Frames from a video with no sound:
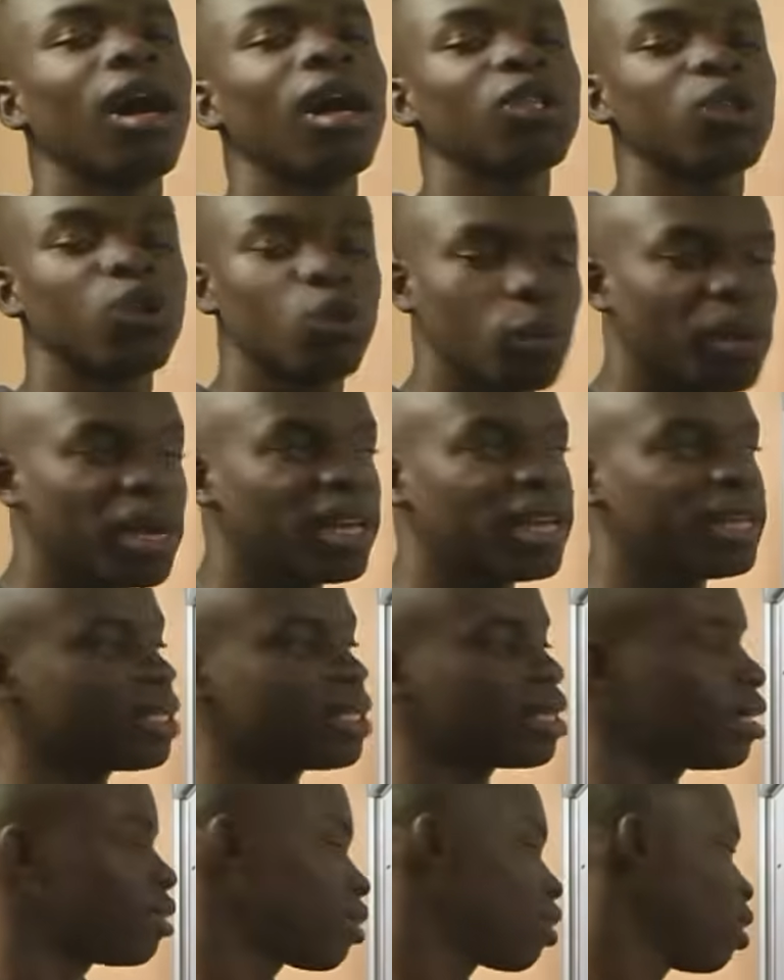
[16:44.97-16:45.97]

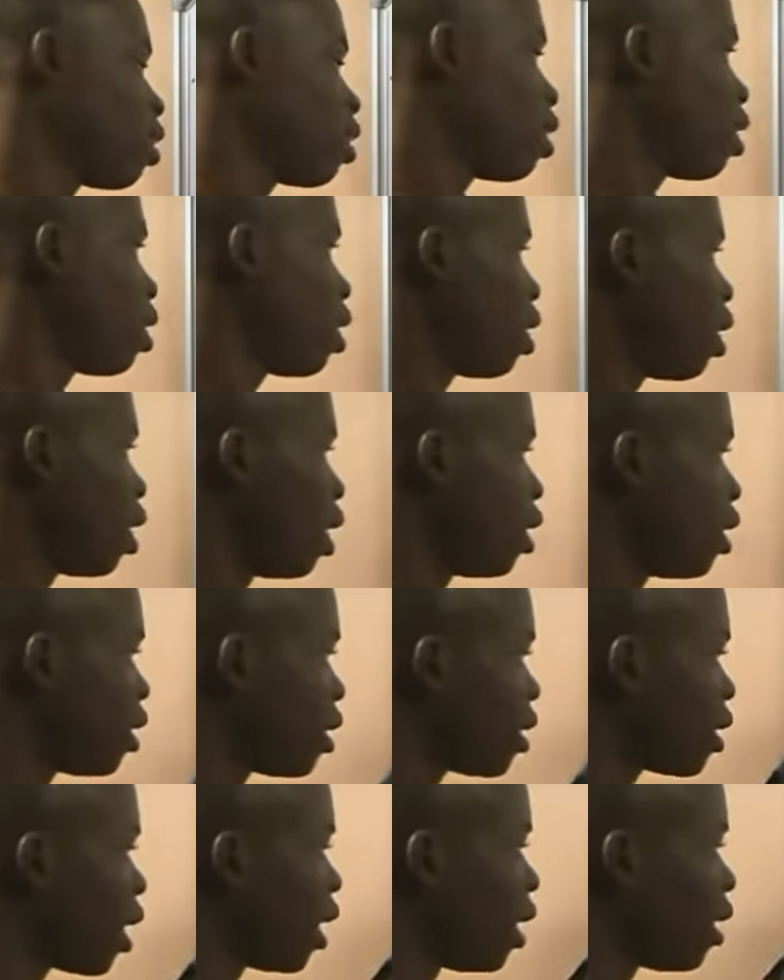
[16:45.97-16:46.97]
superheated. In
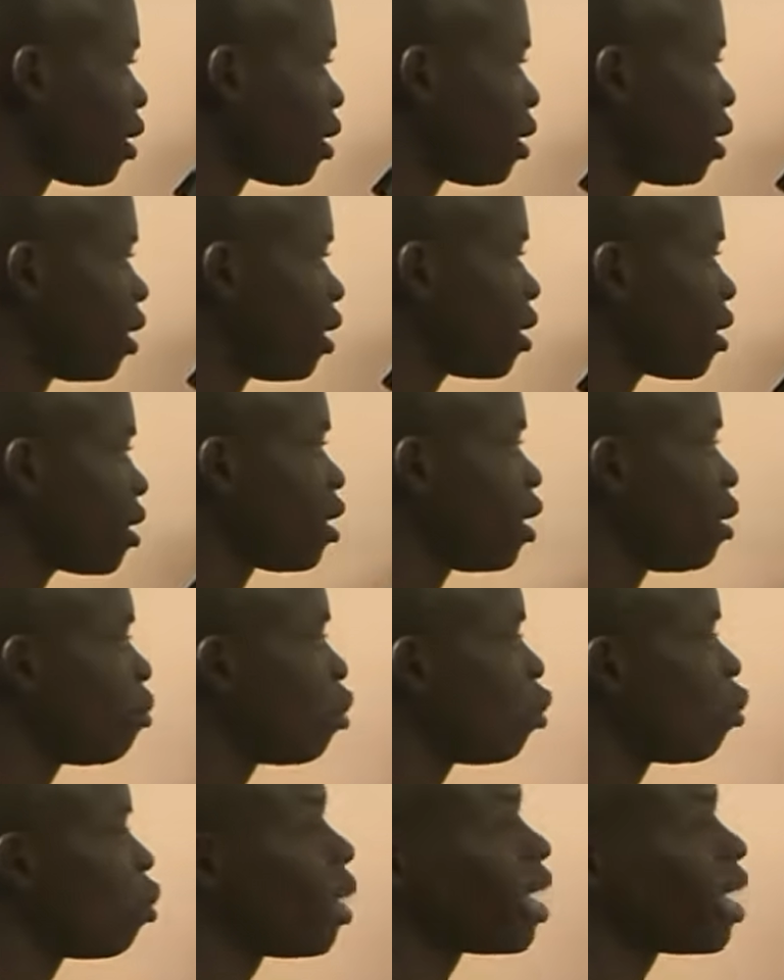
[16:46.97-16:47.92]
this case, this steam we